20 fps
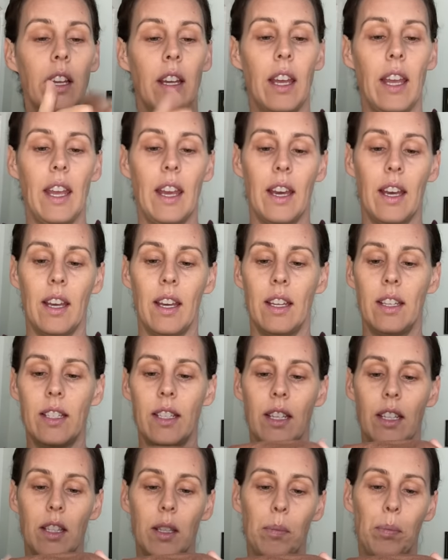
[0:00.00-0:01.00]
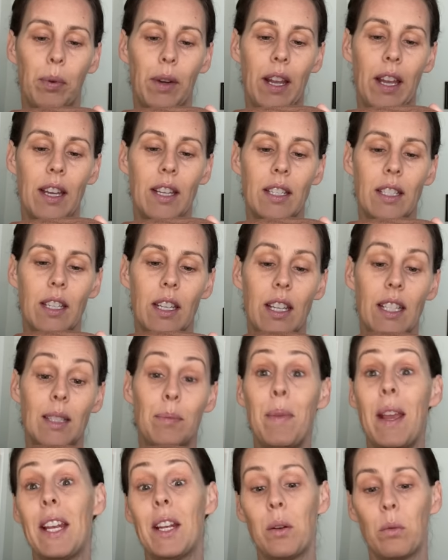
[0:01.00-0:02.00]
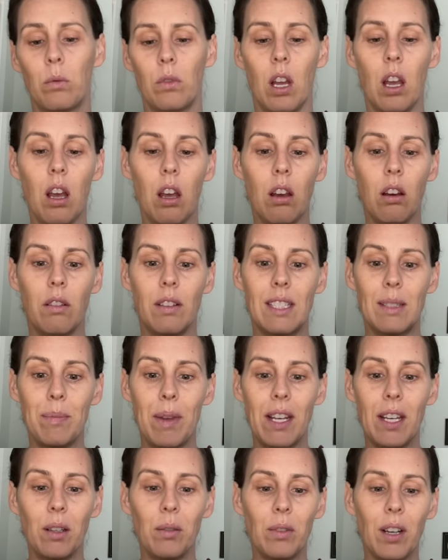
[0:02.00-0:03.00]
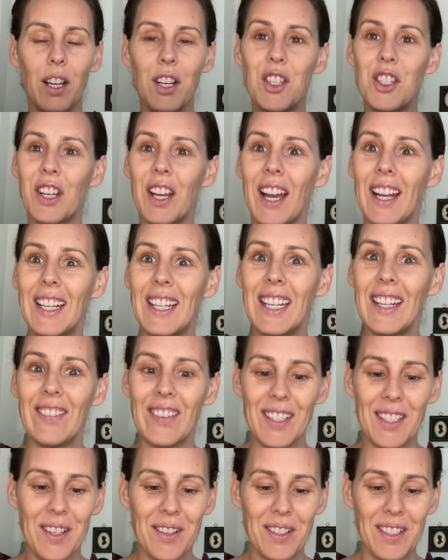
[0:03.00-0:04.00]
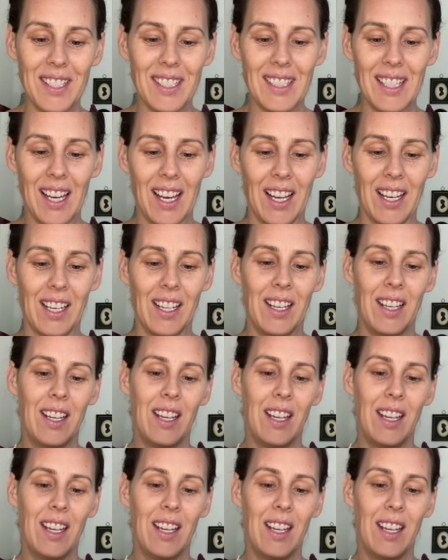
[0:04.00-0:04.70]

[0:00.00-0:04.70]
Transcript: and the brand, it's made in, oh, it's made in Russia. I didn't even notice that.